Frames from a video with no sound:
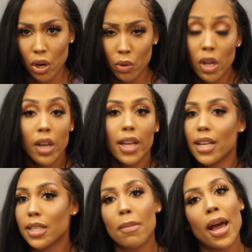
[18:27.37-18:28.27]
Oh, it
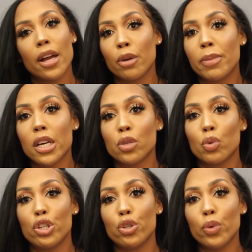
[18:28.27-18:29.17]
doesn't matter, because
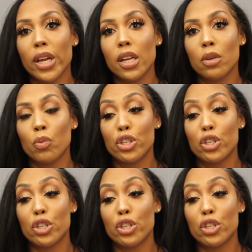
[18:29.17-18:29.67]
what you can